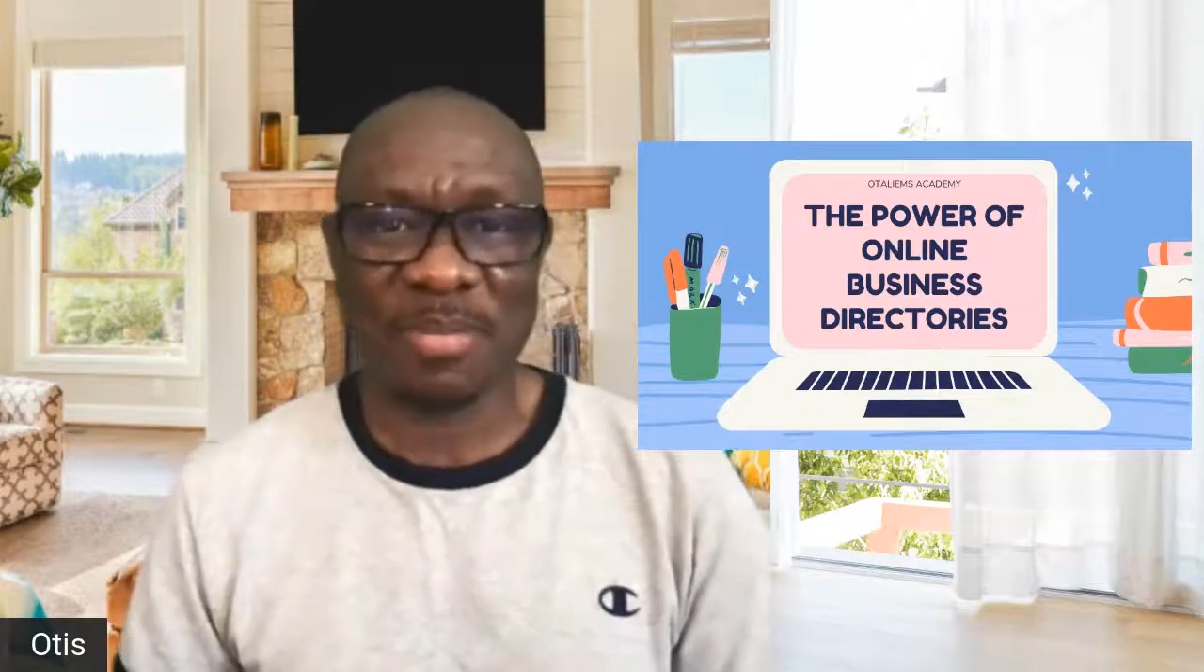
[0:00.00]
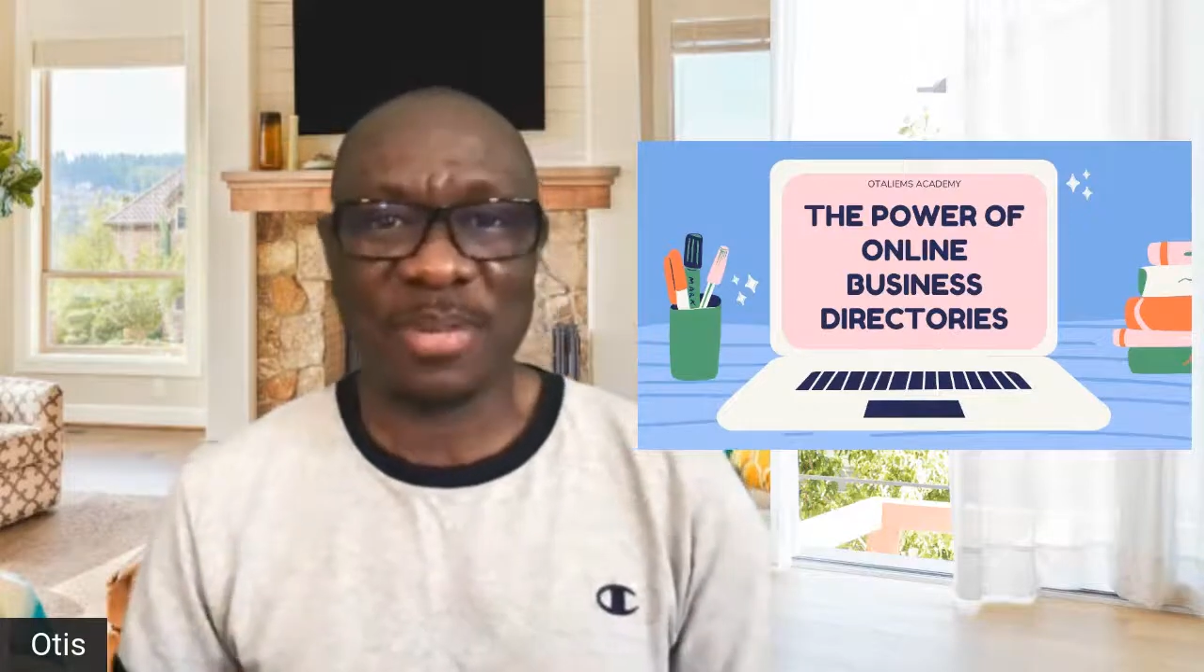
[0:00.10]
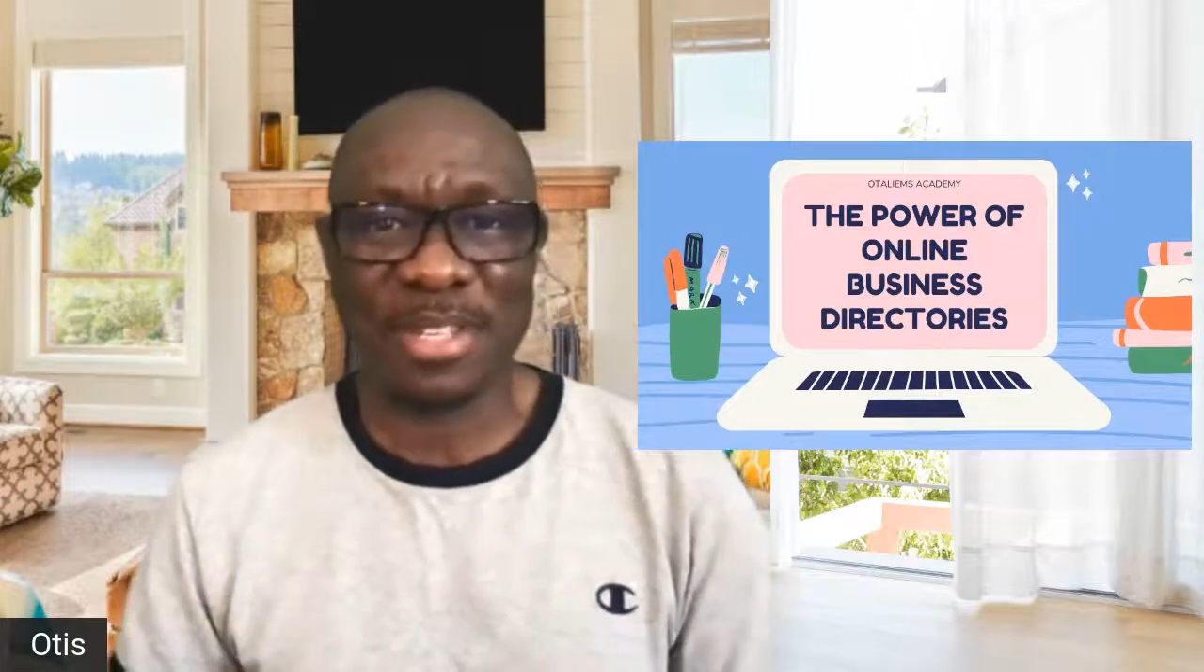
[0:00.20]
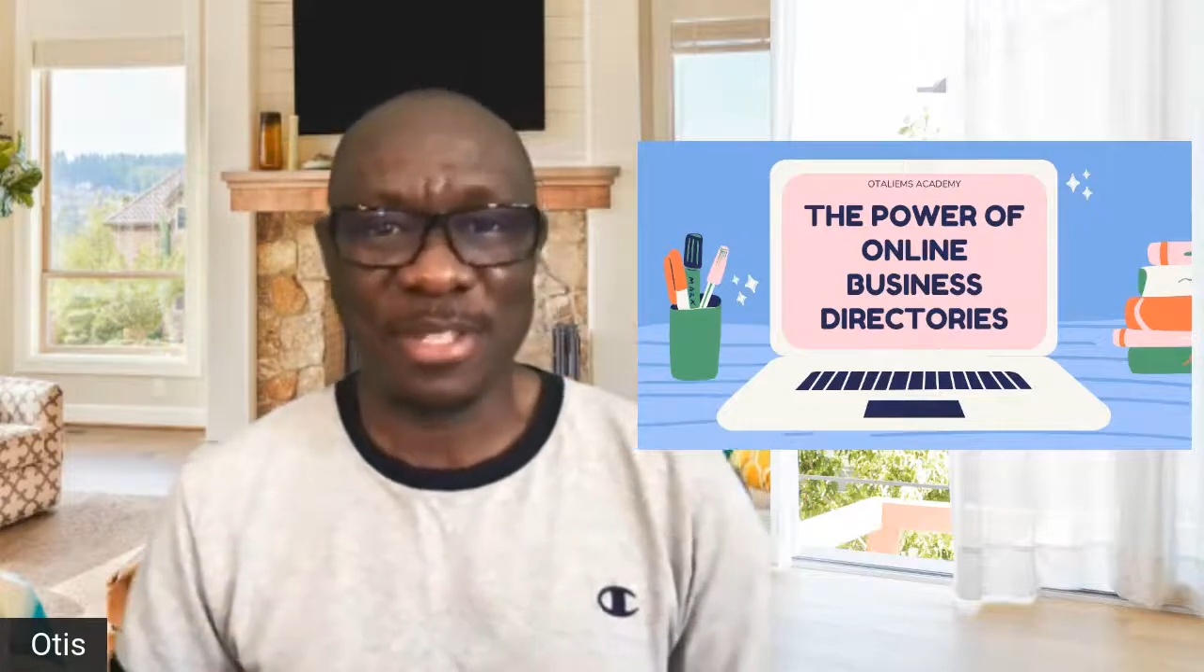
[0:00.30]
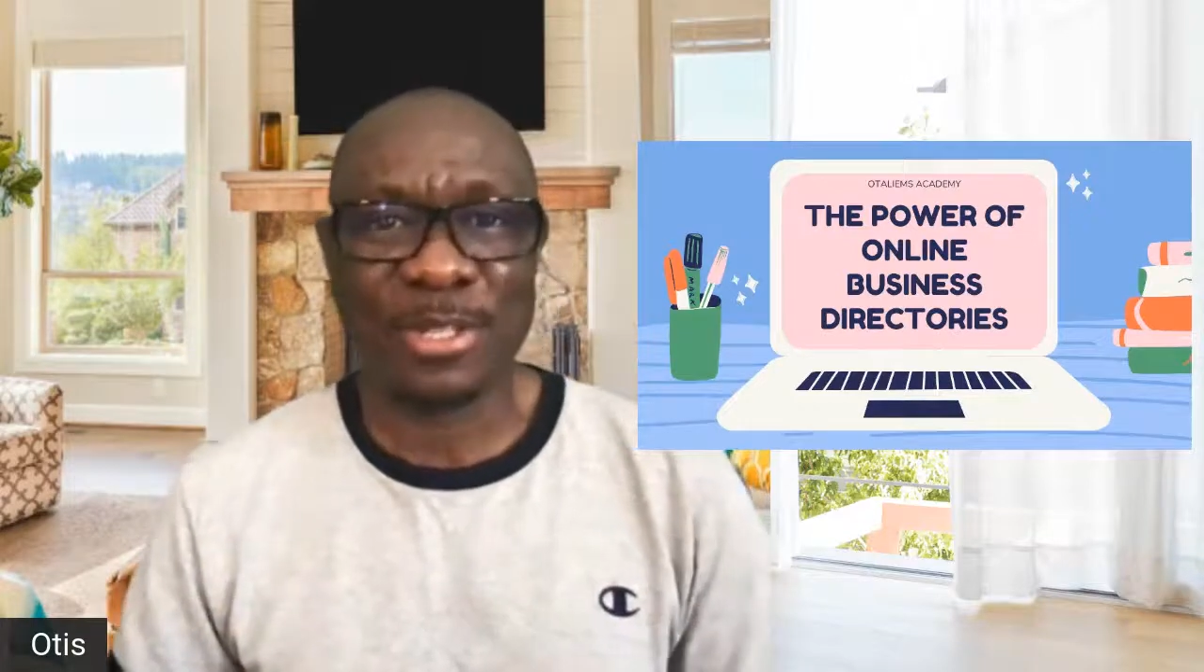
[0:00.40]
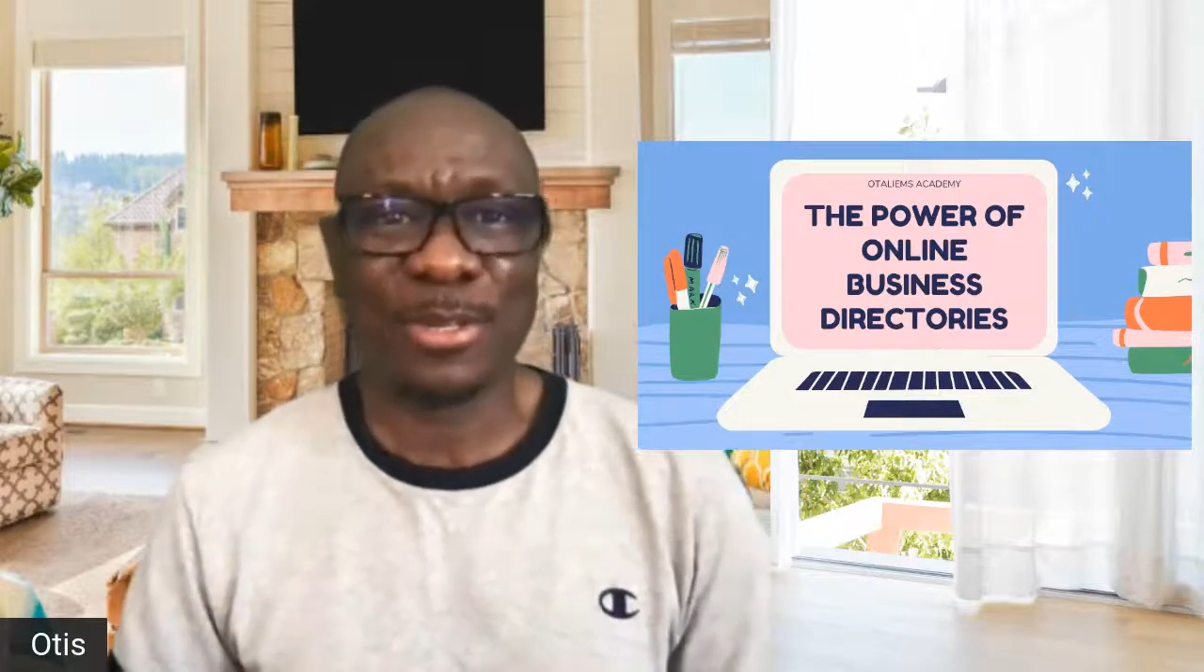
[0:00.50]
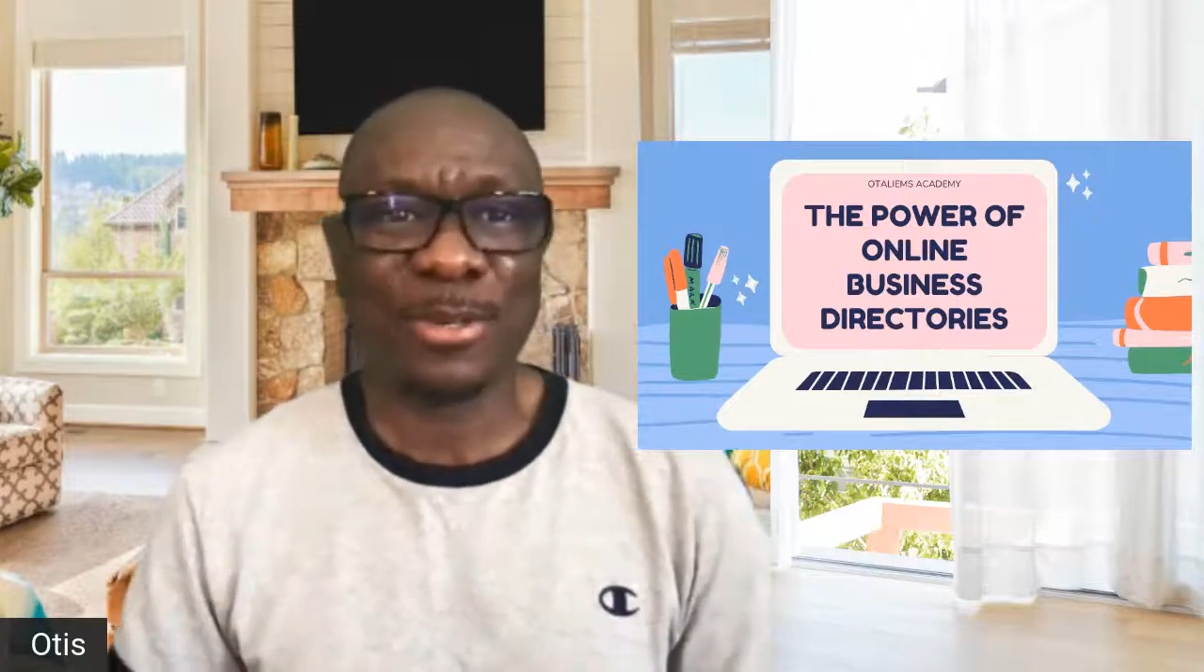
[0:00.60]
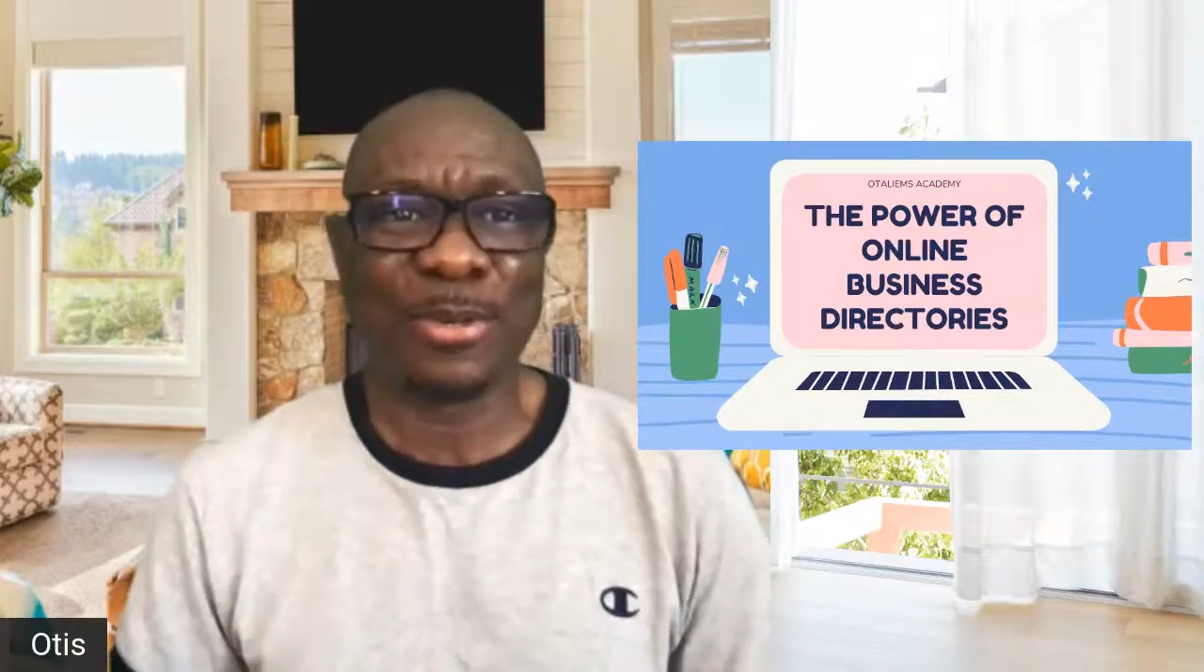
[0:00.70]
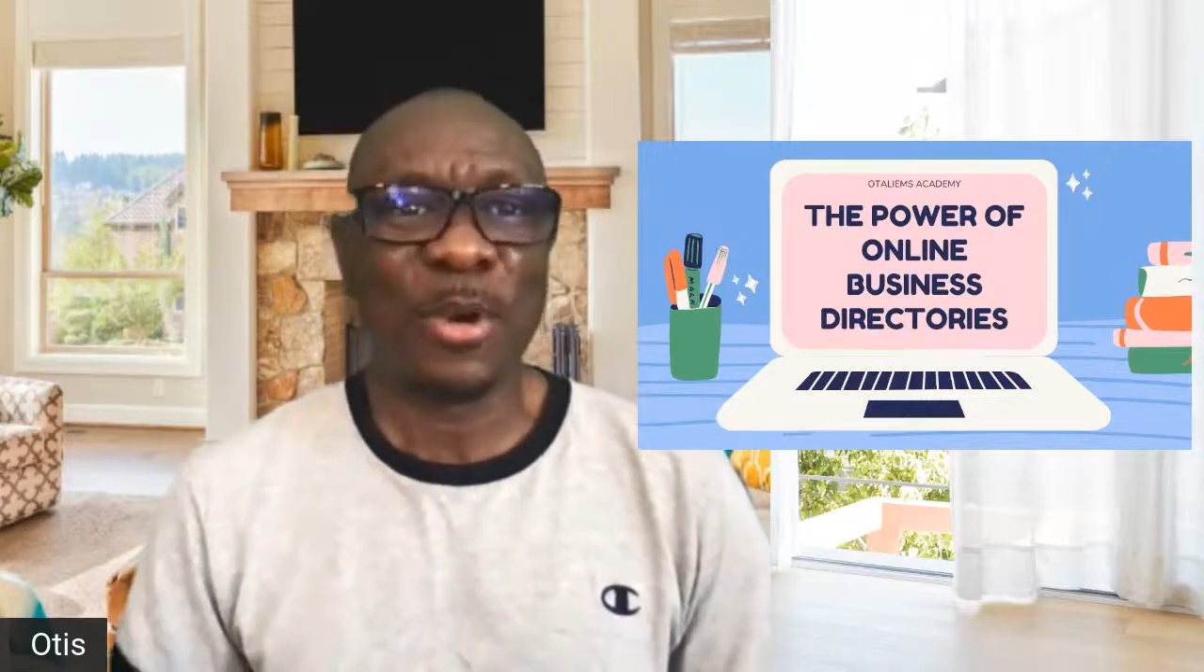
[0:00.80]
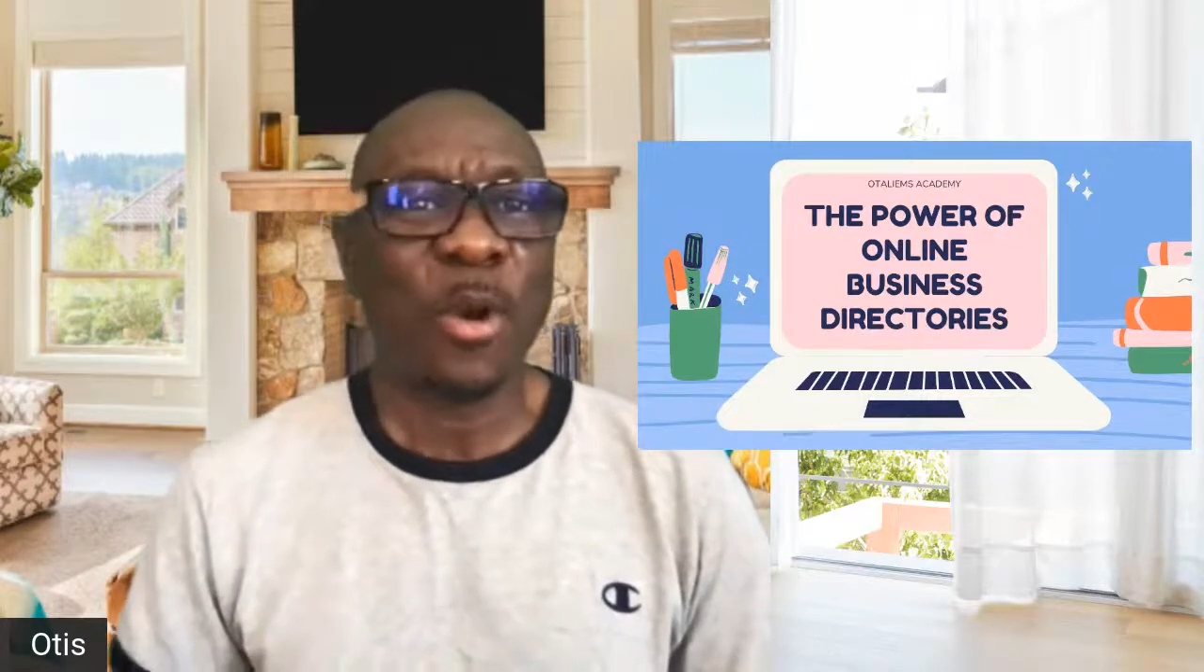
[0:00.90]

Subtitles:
into